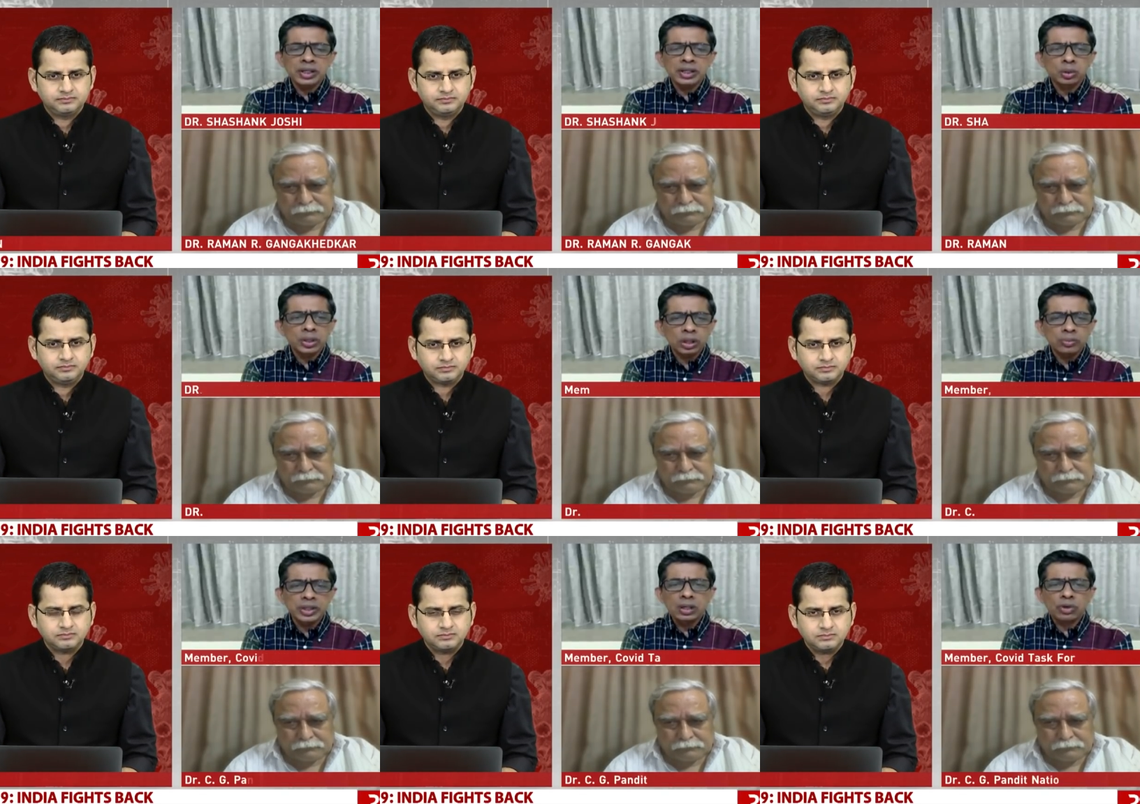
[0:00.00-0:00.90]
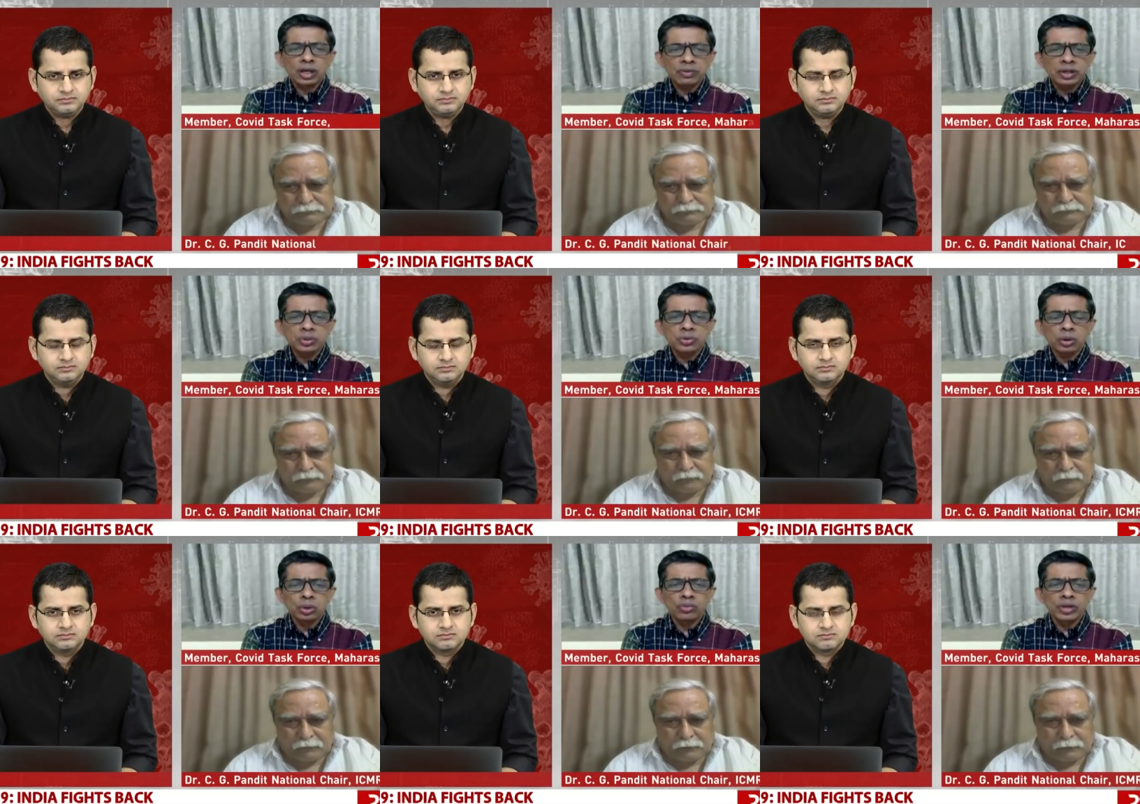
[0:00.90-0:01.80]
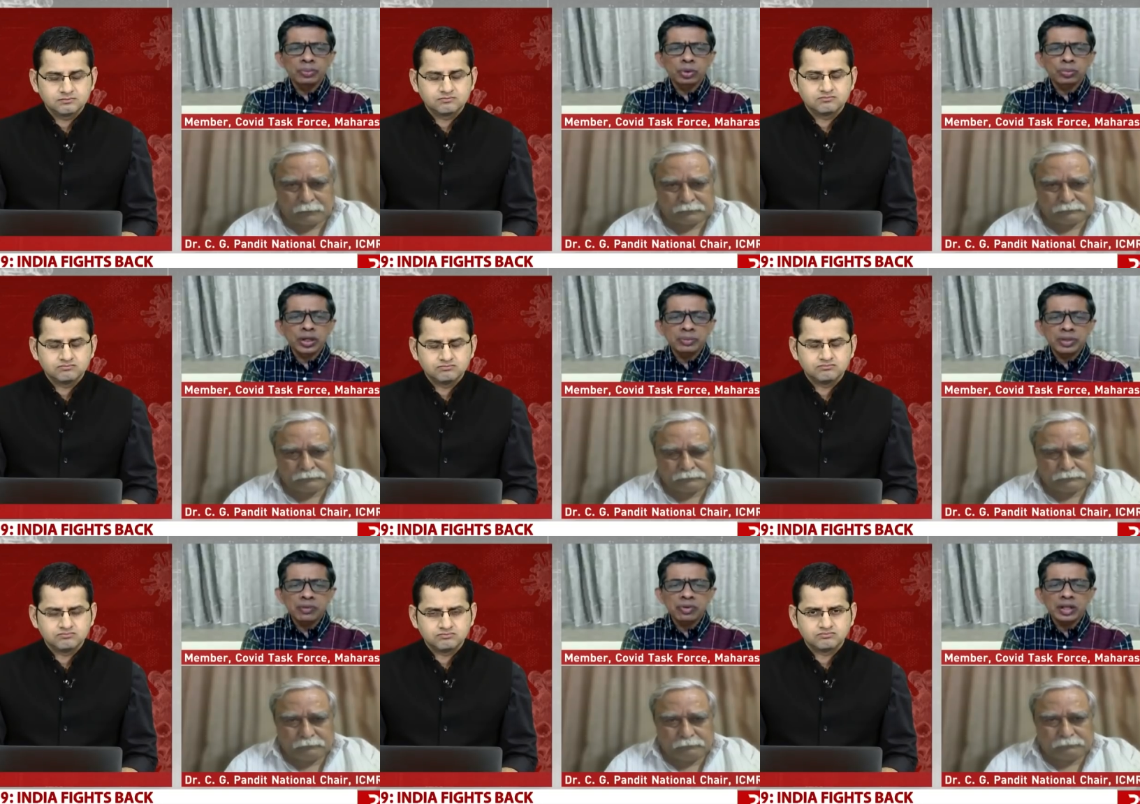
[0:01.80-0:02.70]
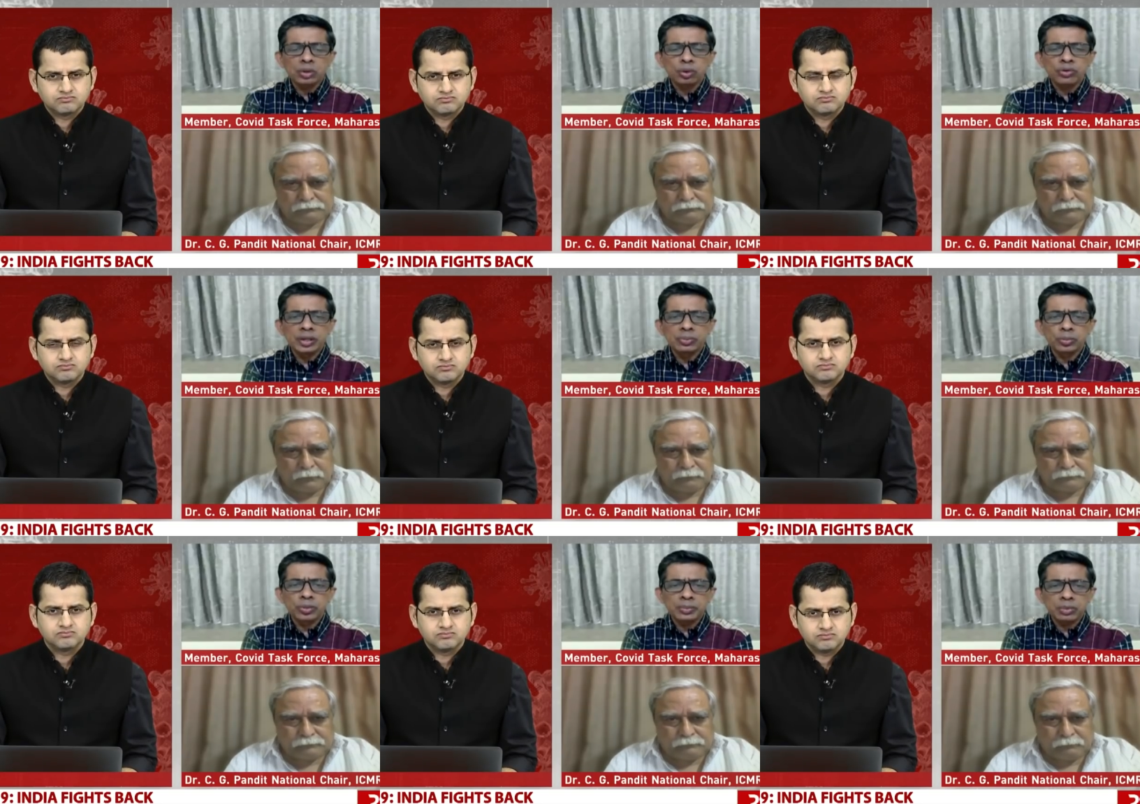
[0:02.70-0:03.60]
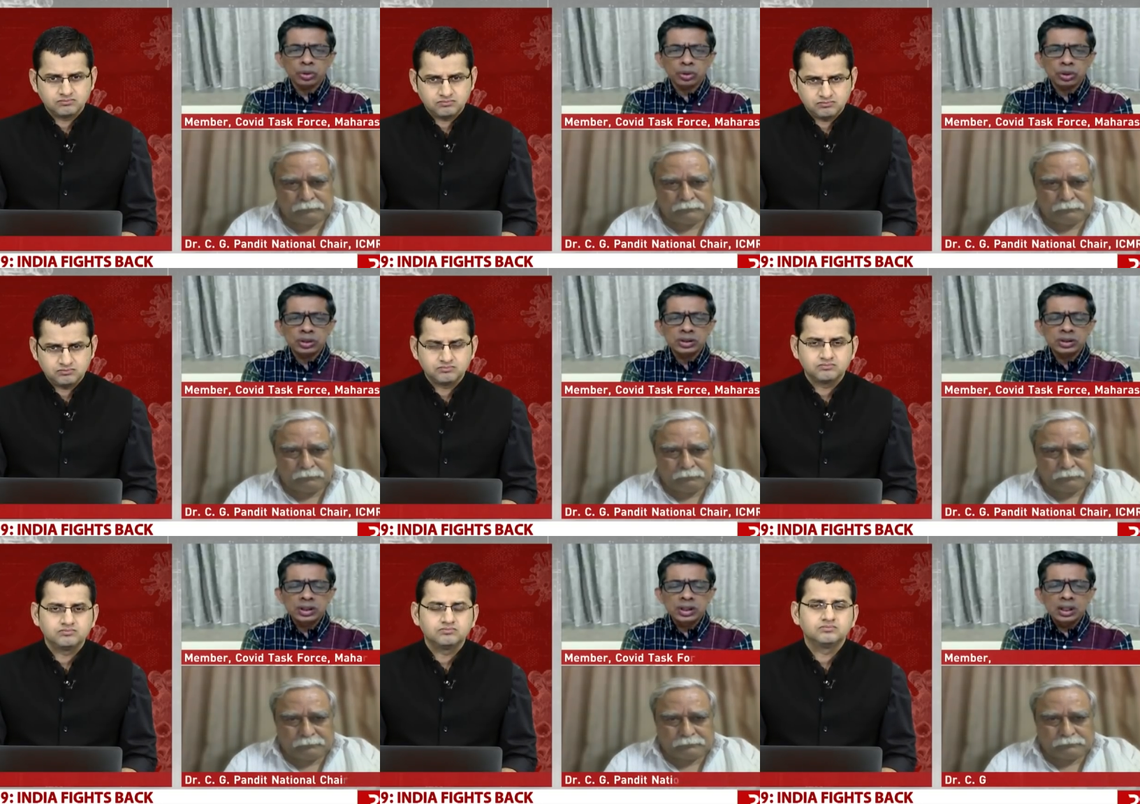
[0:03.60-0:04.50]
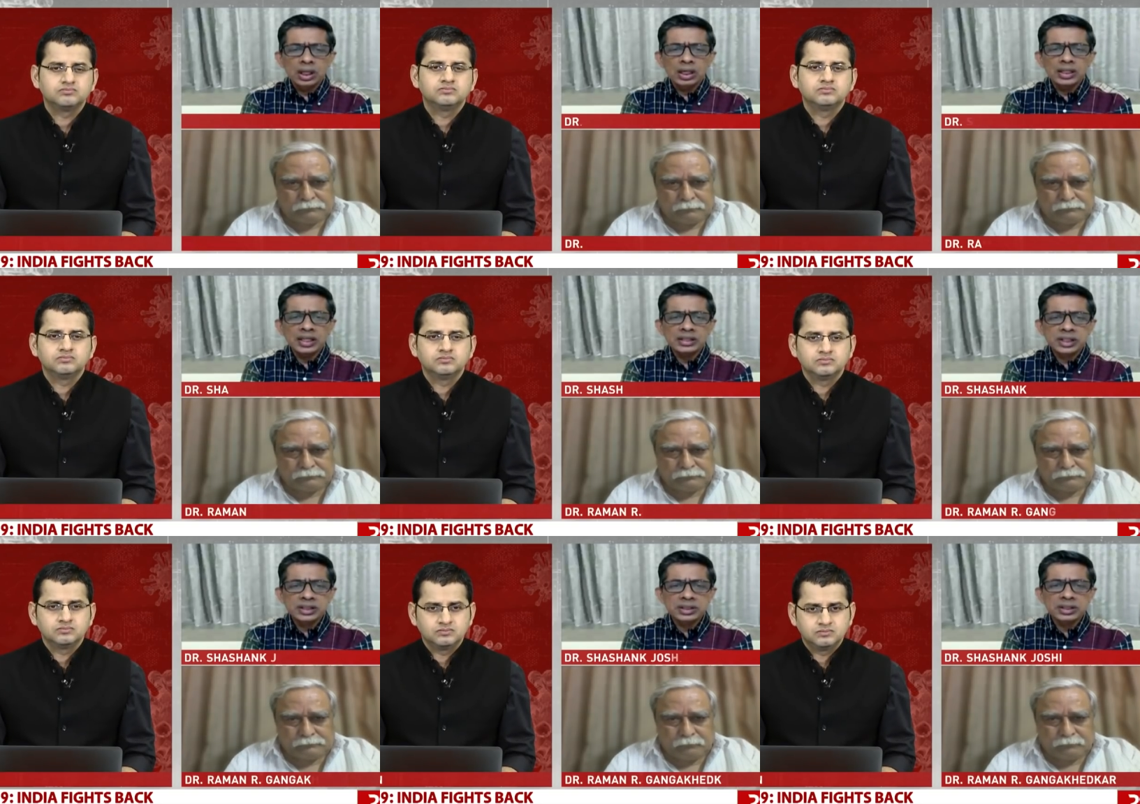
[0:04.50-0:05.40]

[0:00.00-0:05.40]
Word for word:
Speaker 1: including your media, for everyone to follow COVID-appropriate behavior and COVID-appropriate protocols.